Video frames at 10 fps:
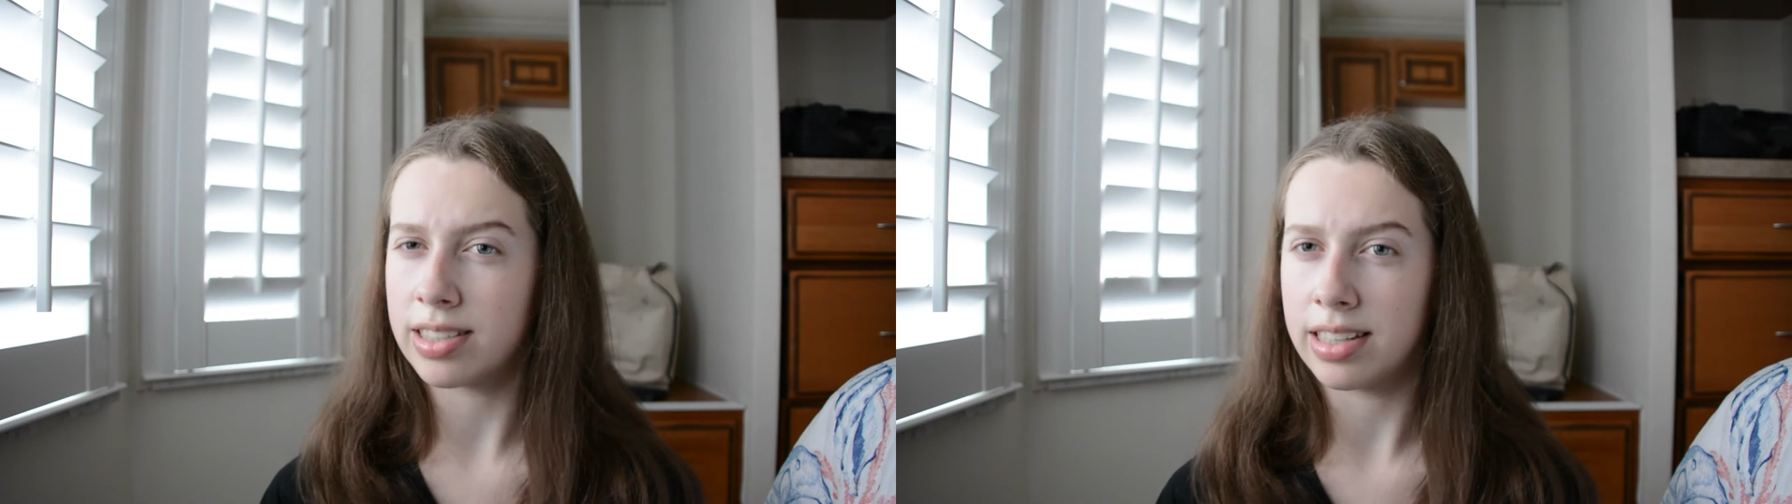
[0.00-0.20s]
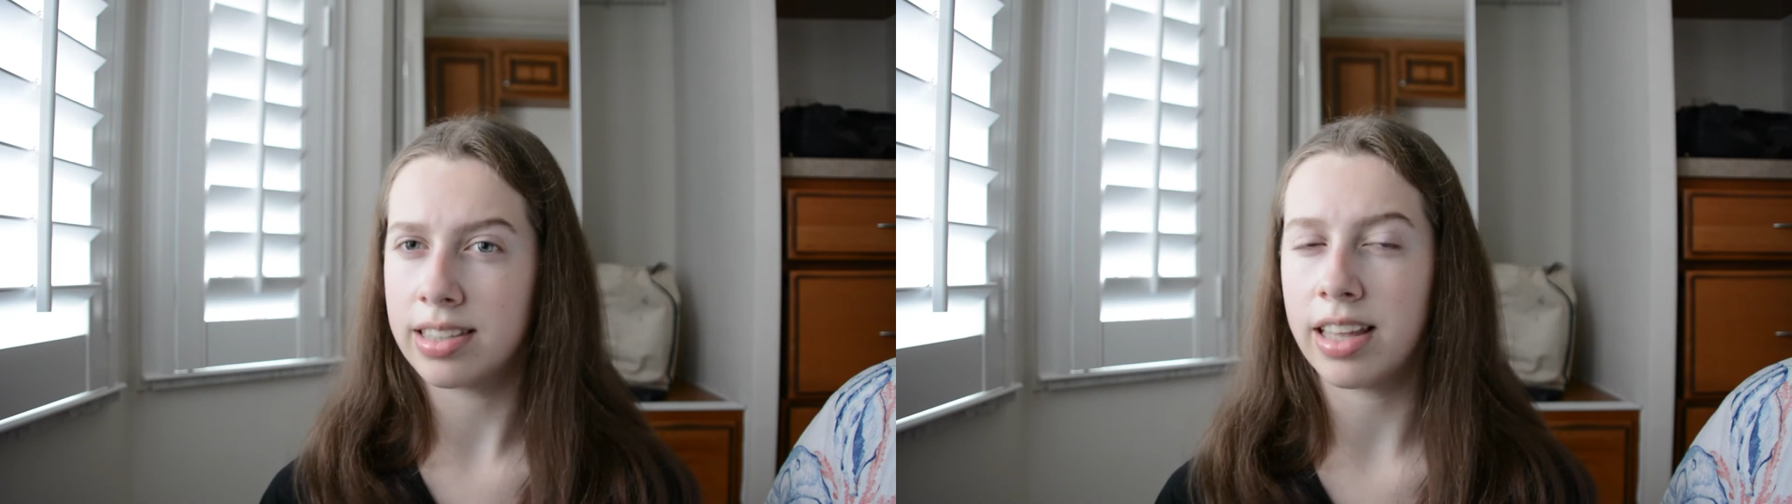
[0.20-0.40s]

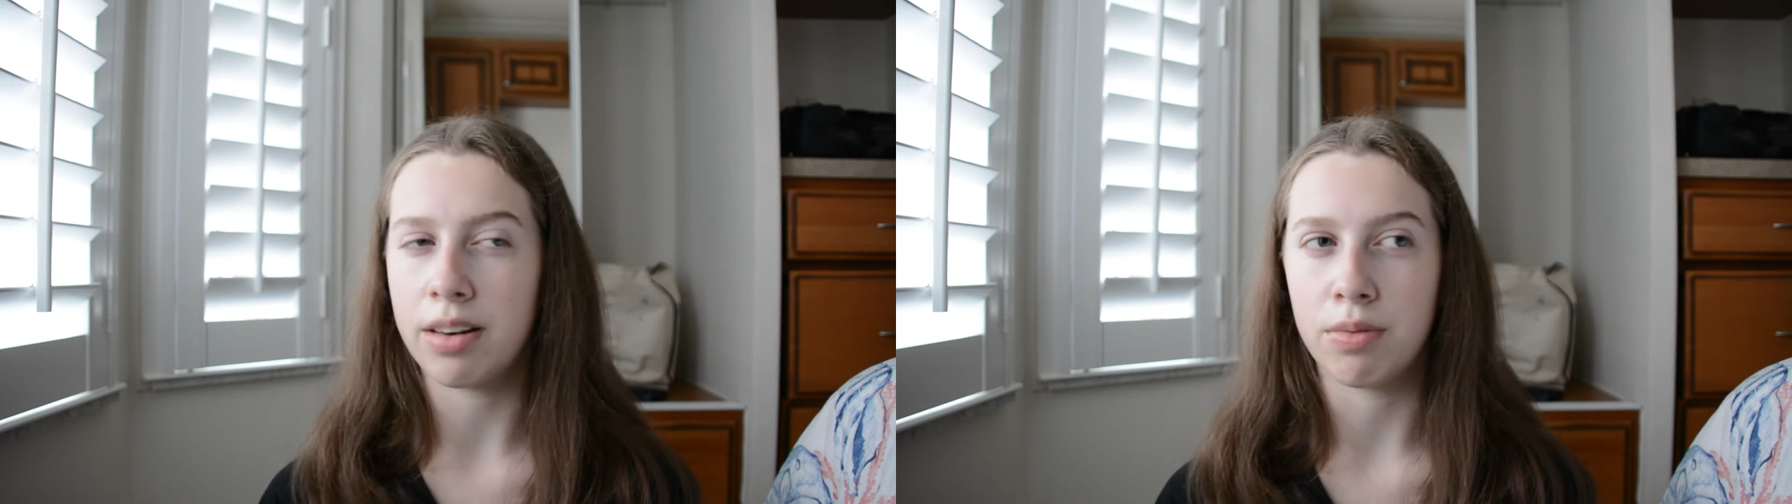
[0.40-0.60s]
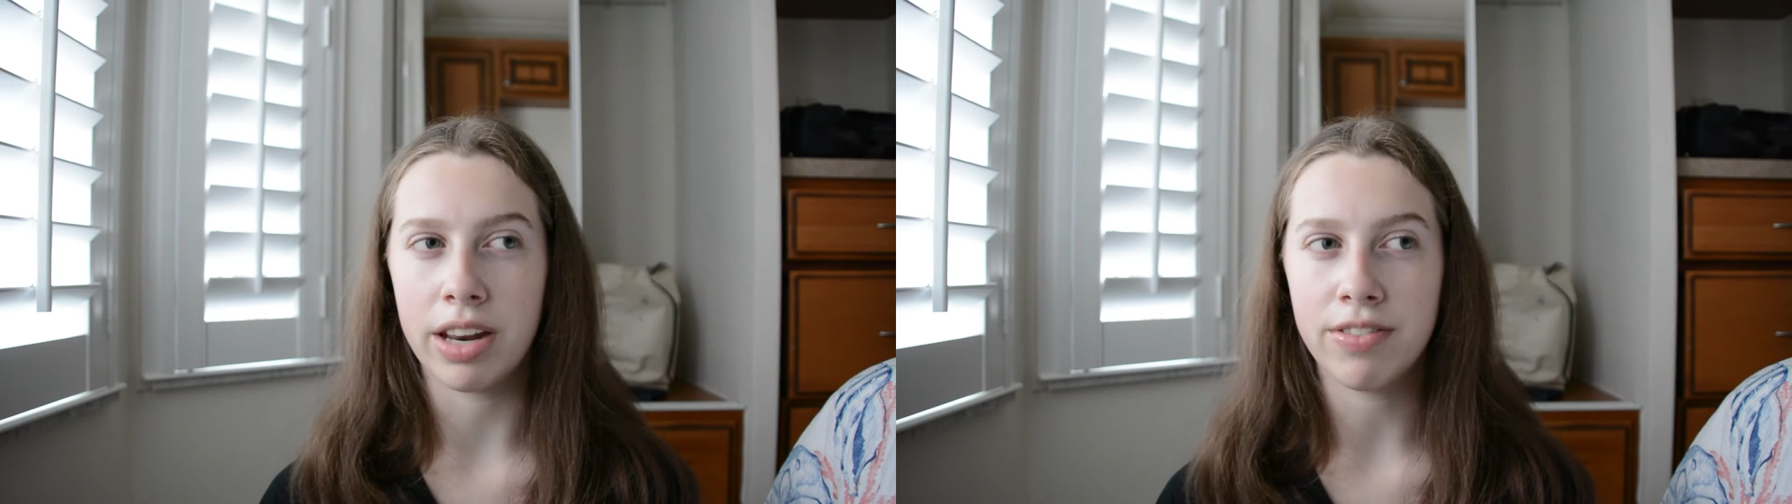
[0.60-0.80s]
since
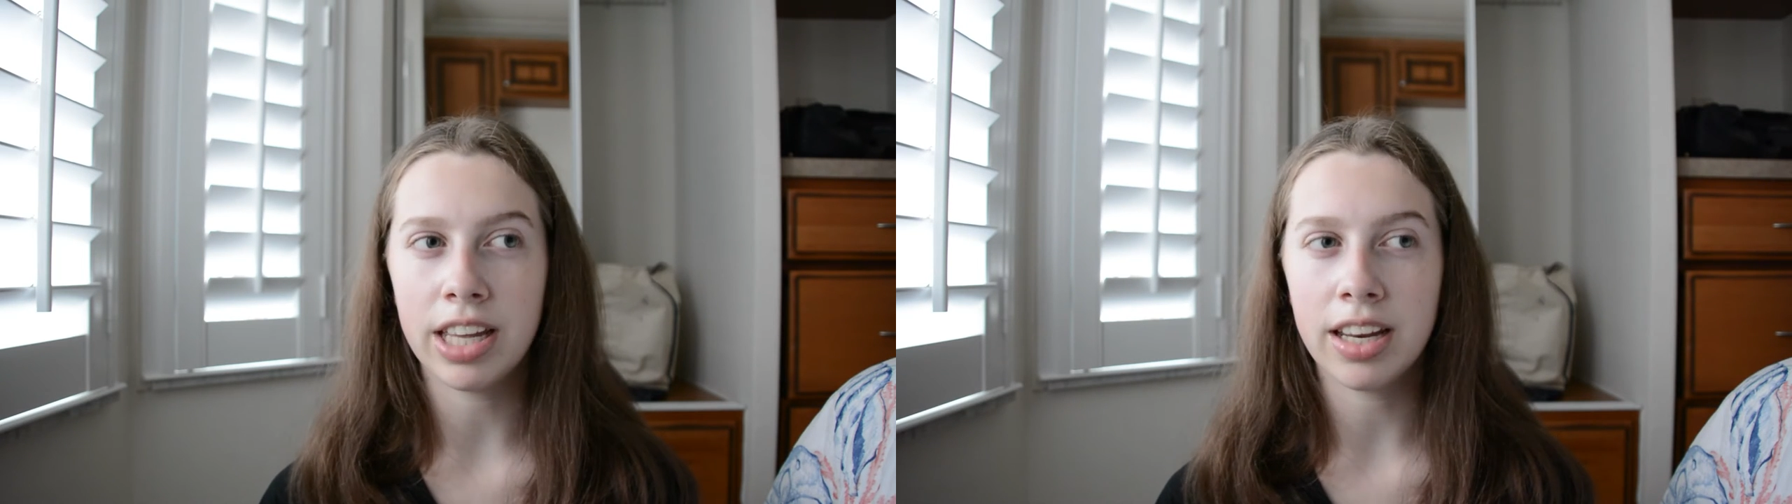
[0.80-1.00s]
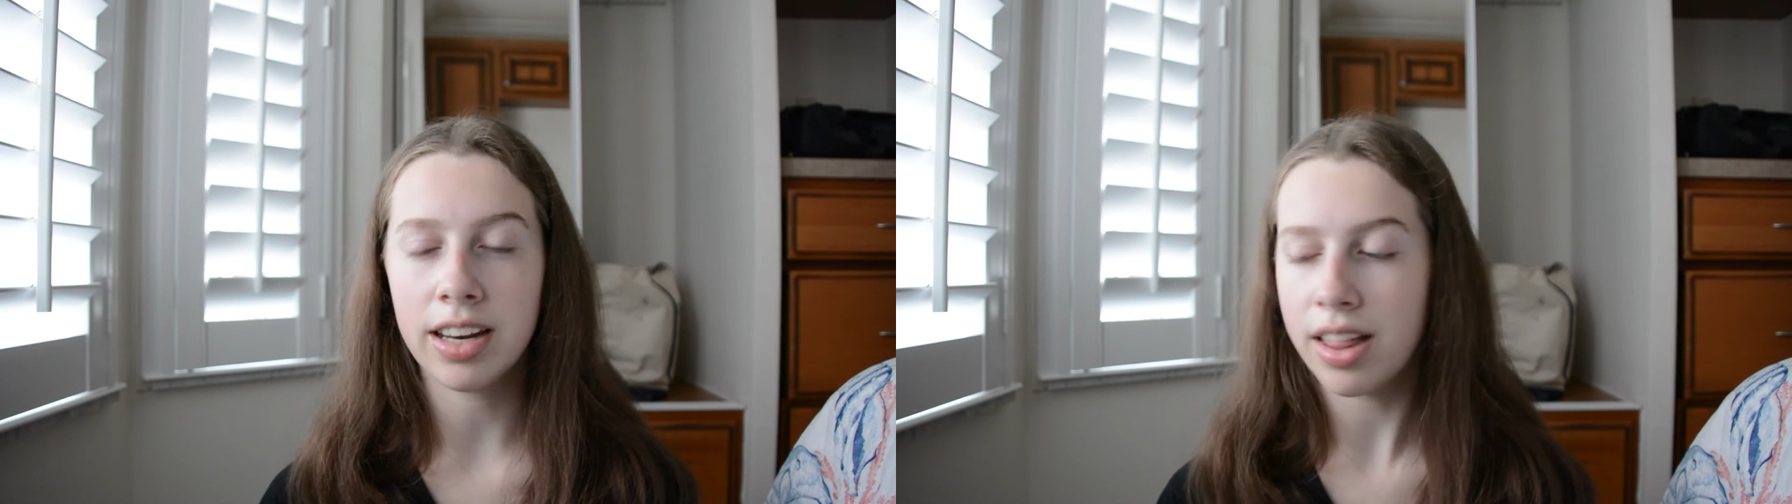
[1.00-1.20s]
they'd
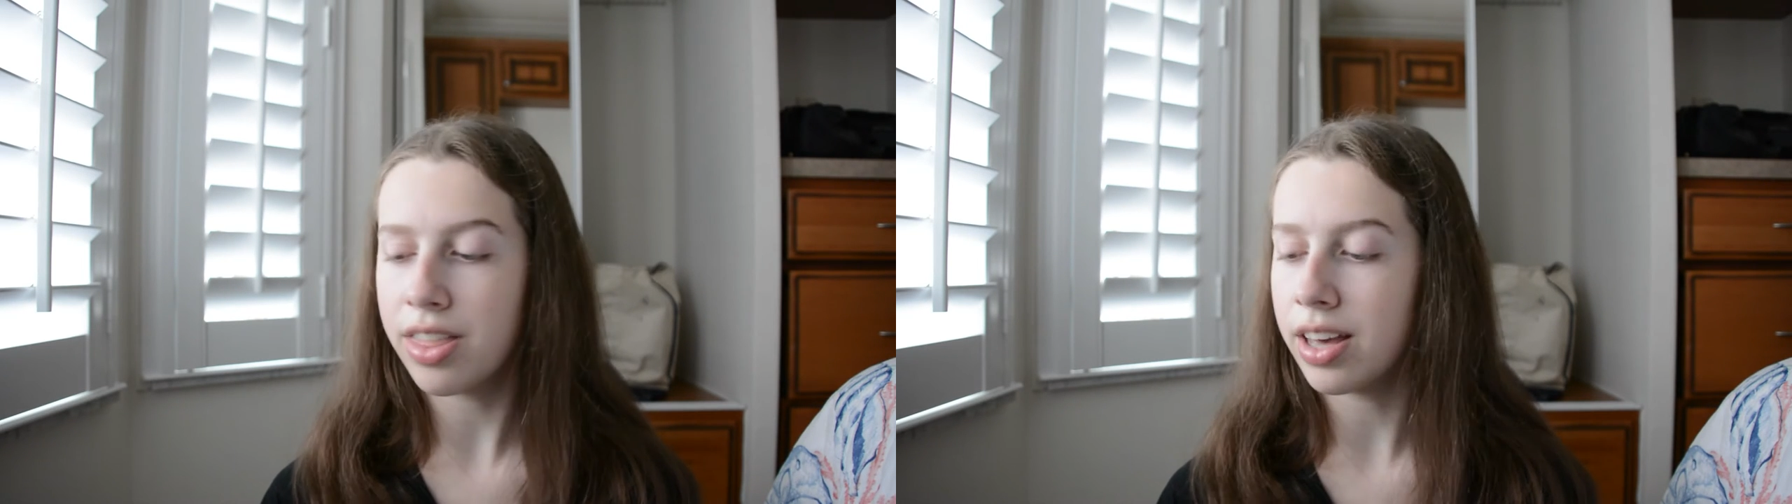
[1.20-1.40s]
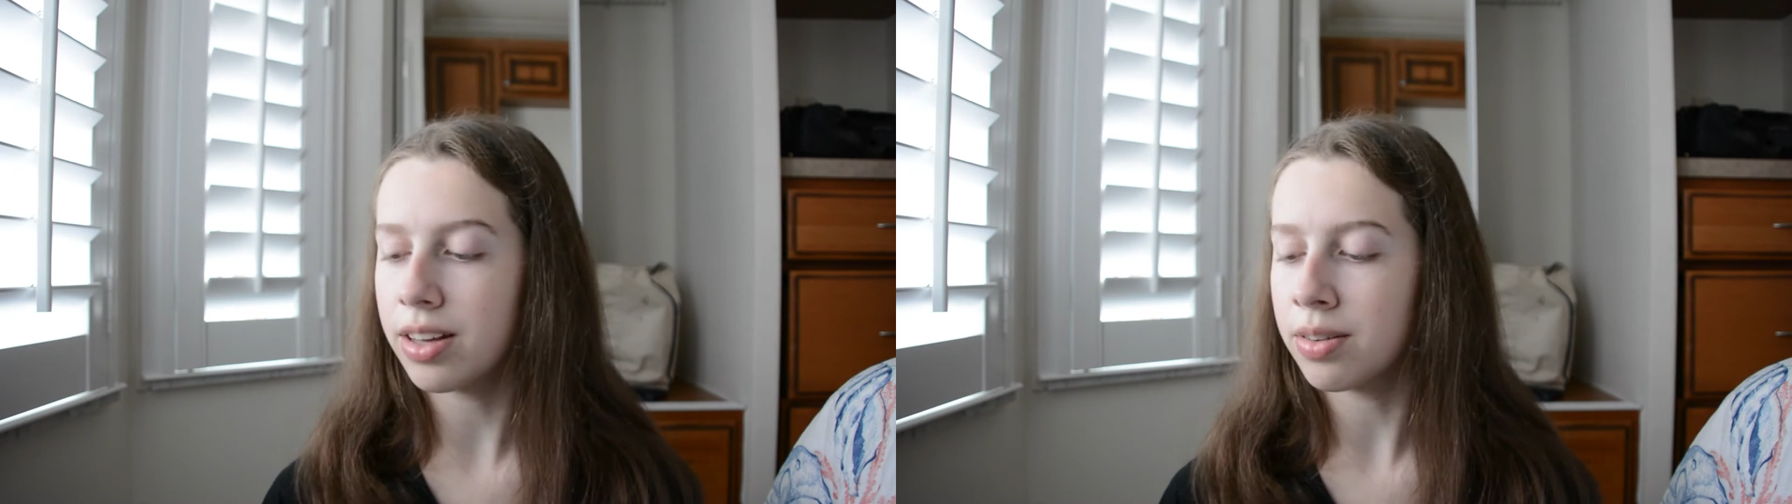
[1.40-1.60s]
renovated, I
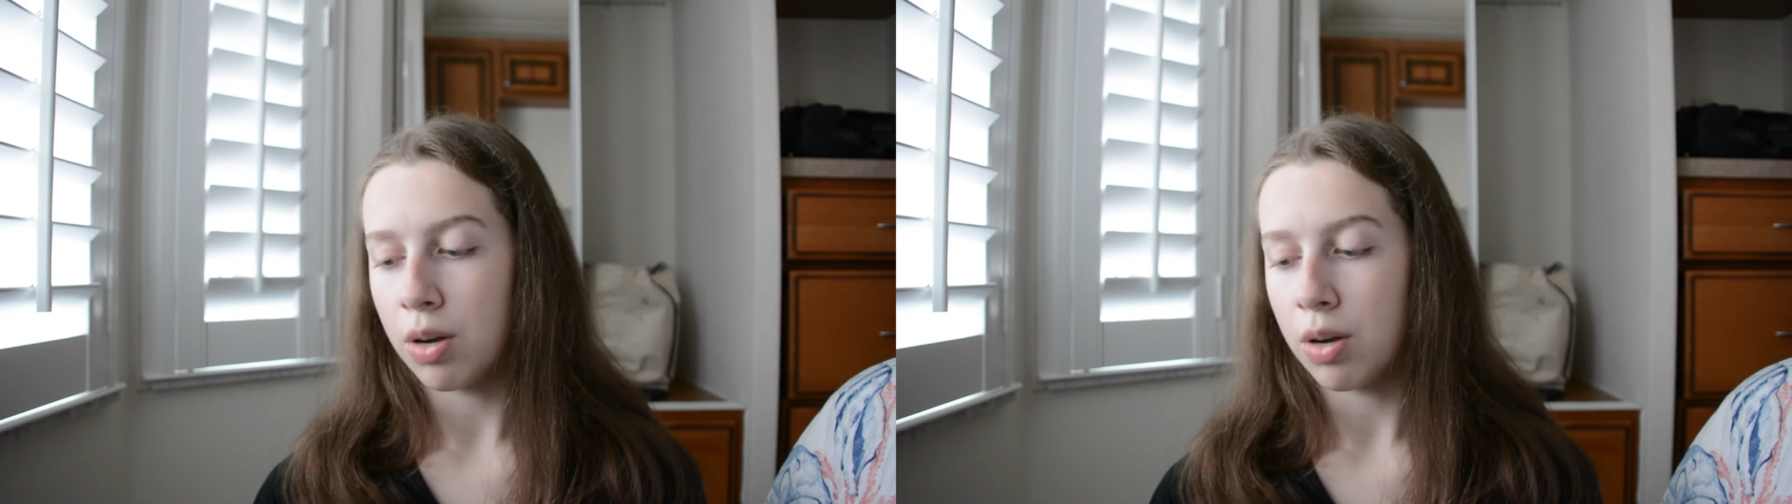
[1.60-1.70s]
think.